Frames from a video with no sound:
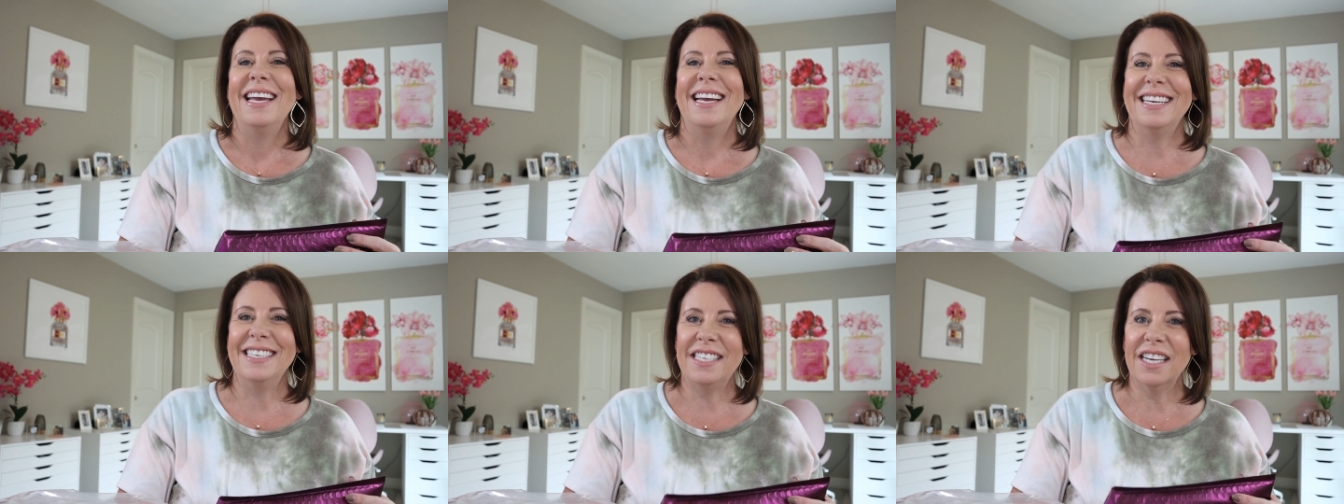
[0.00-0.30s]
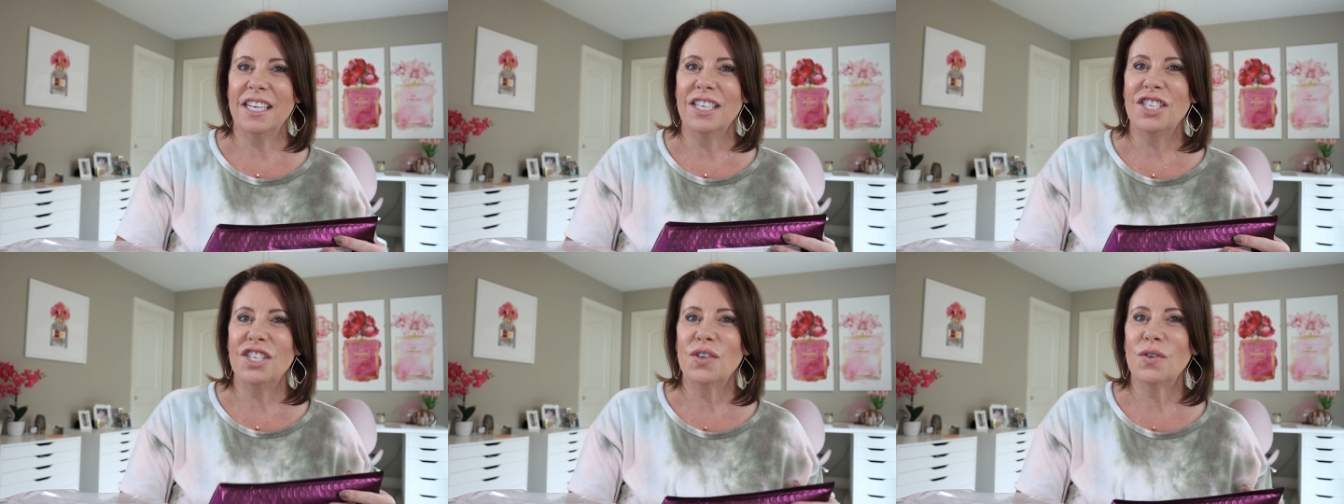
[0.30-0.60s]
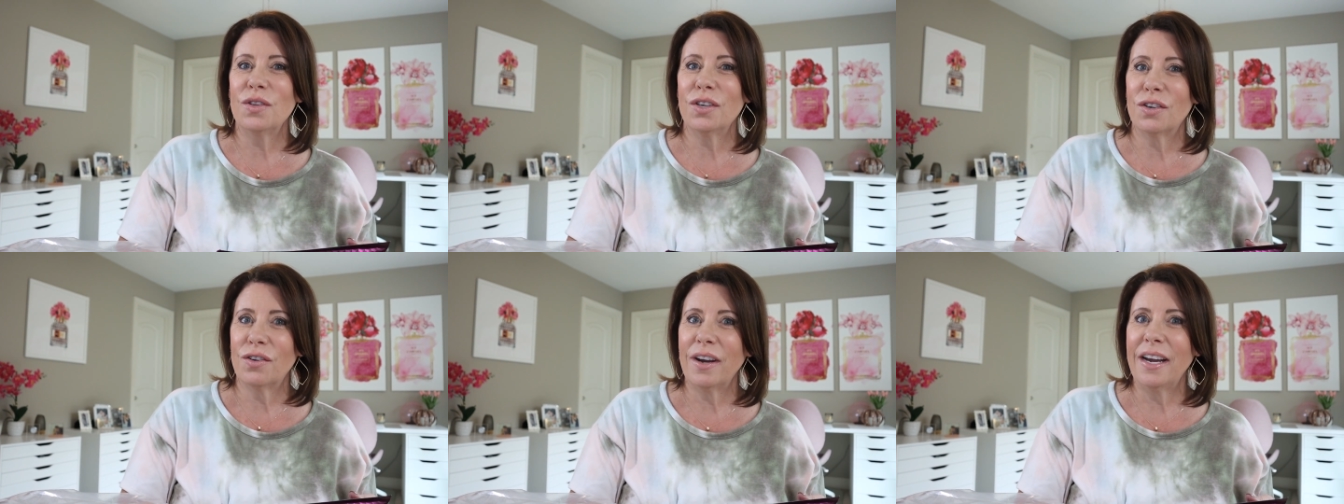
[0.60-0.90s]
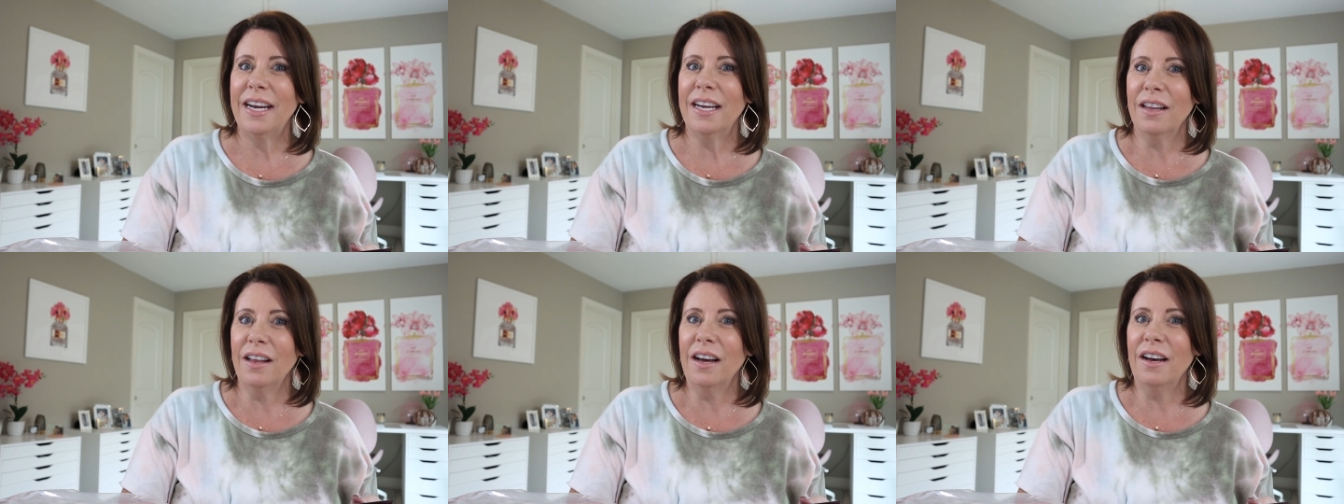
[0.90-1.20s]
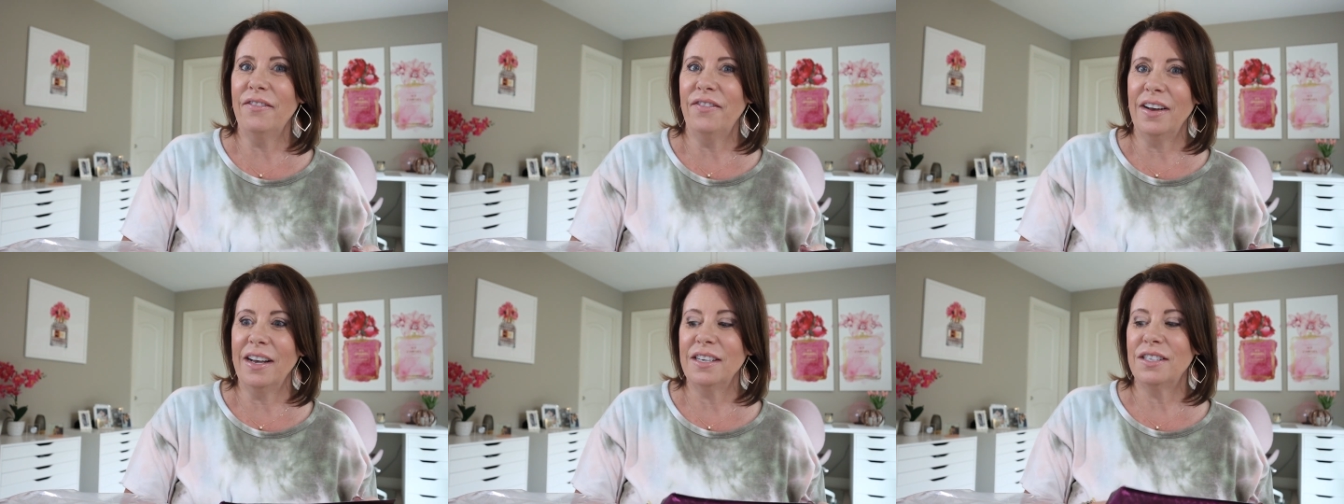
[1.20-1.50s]
It does show the gray a
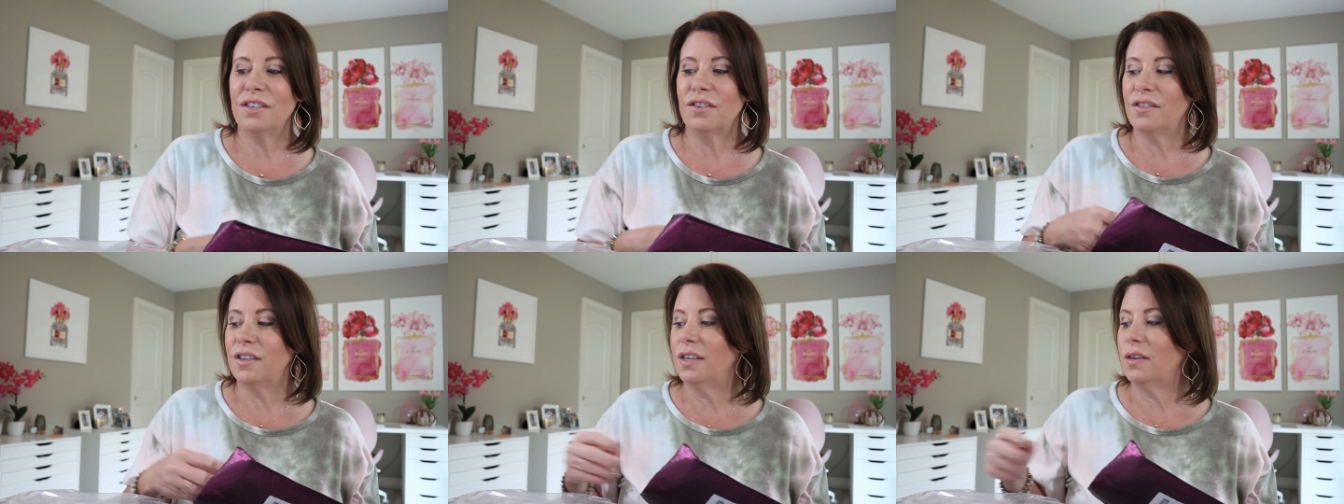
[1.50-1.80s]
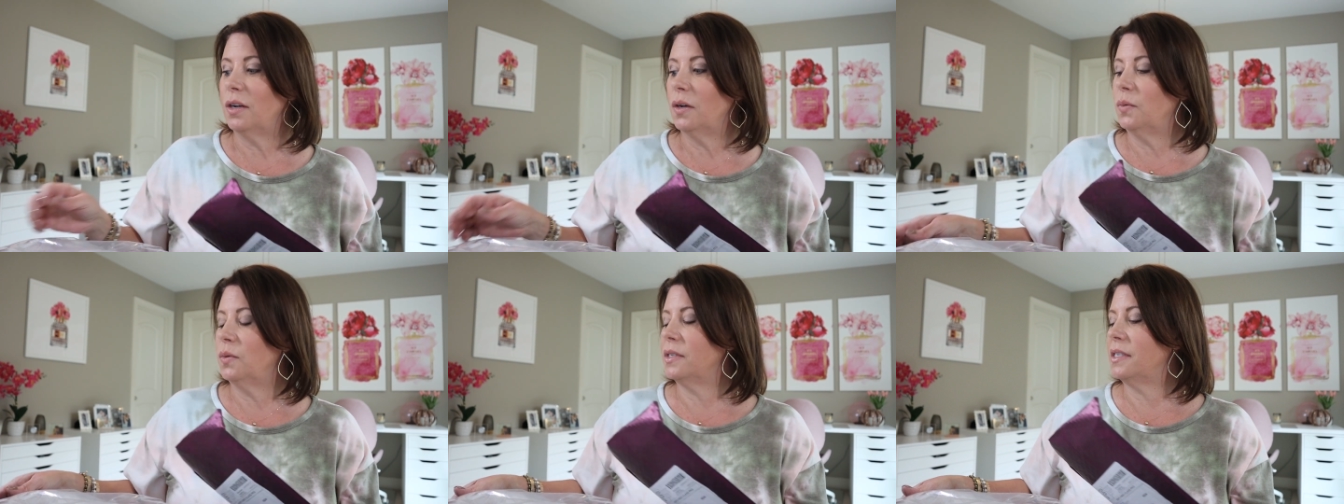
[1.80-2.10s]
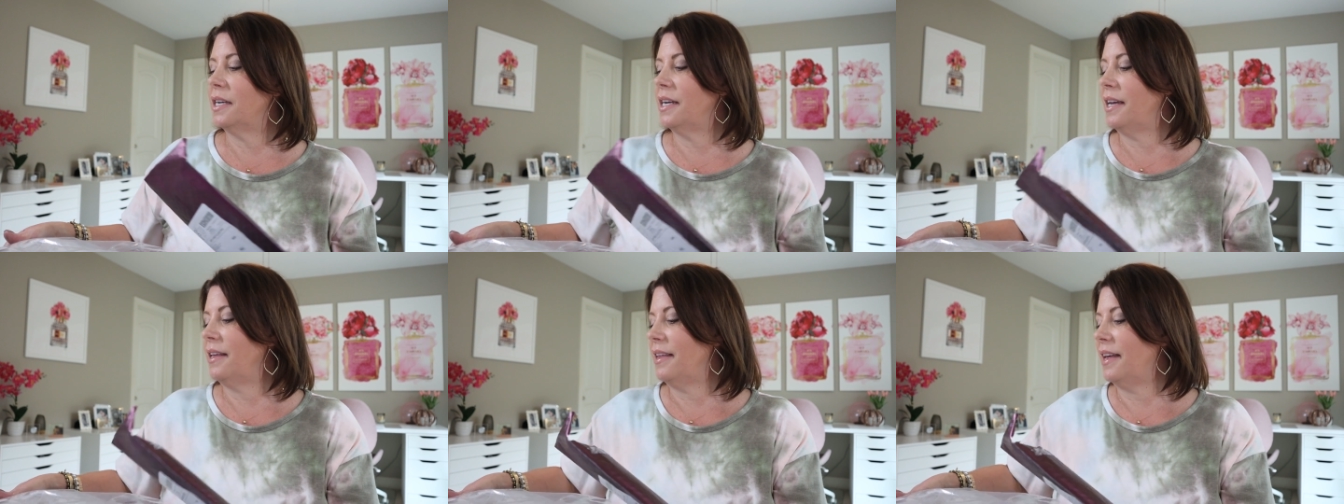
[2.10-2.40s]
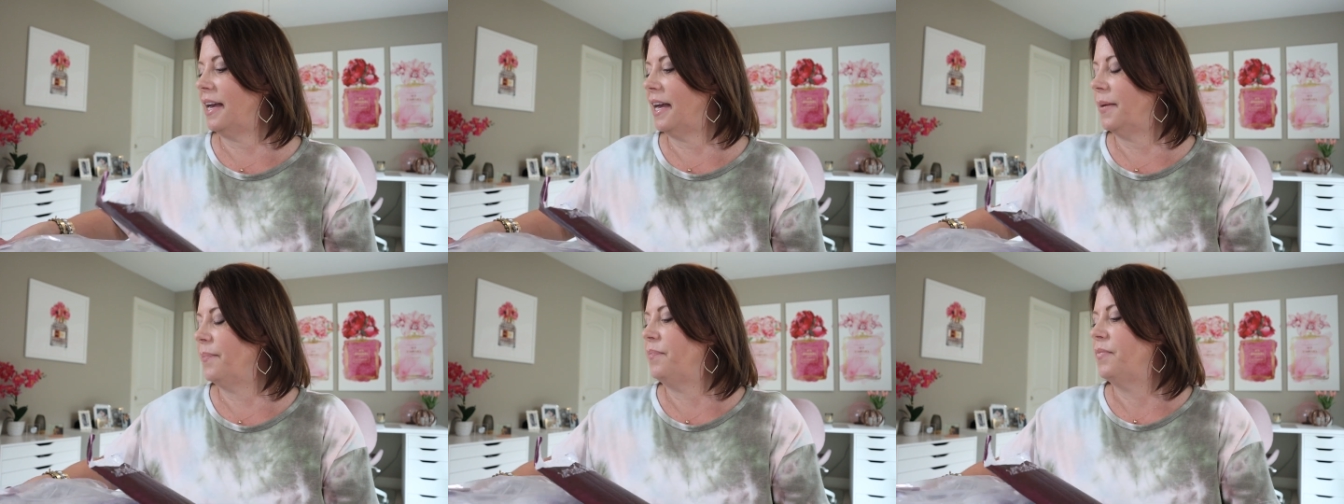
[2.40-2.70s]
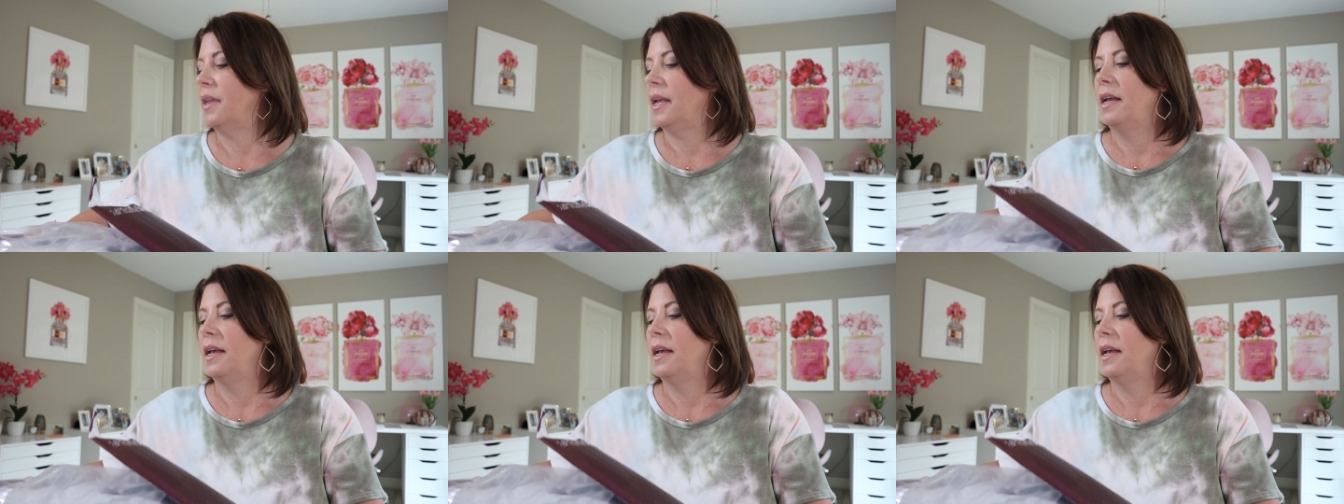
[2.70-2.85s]
lot faster though, I will tell you that.